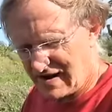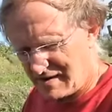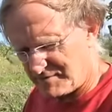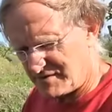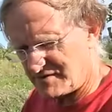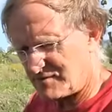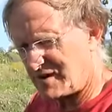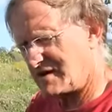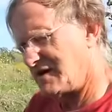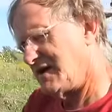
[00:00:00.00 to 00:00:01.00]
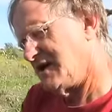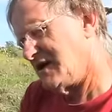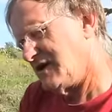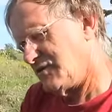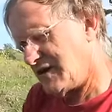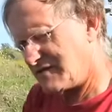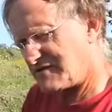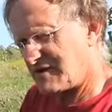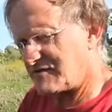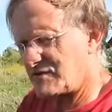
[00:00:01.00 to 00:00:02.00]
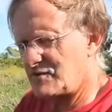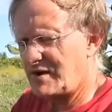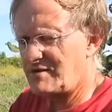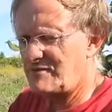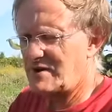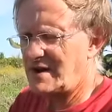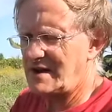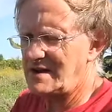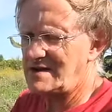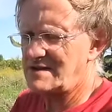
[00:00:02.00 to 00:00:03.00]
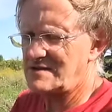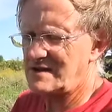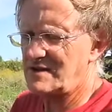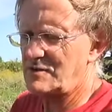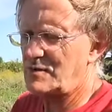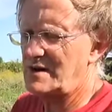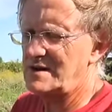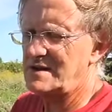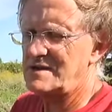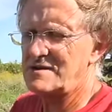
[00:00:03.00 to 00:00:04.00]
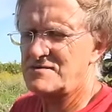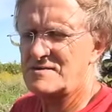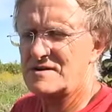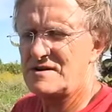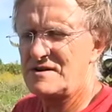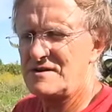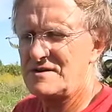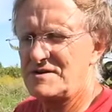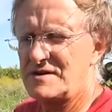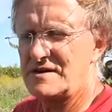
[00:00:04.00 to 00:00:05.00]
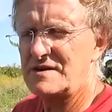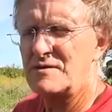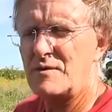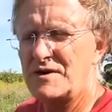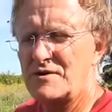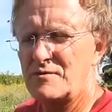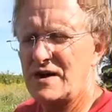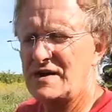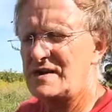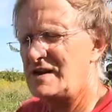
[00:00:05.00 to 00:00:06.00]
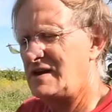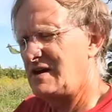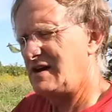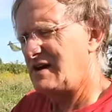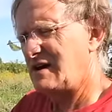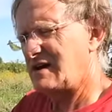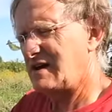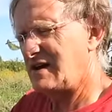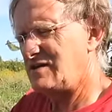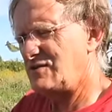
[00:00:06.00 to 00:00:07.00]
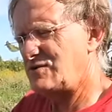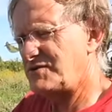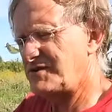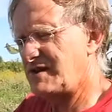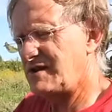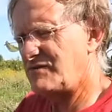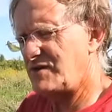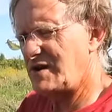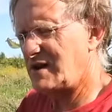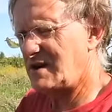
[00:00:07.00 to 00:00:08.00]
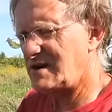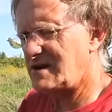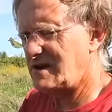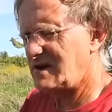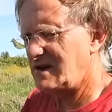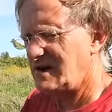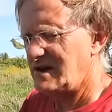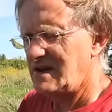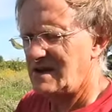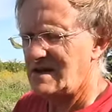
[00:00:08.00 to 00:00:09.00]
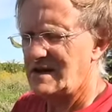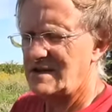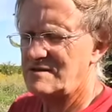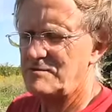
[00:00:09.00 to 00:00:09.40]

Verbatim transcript: apple as well. We have several red varieties. Here's another one. This one's called uh, Wonder Red. Again, you will see if we cut it, it has a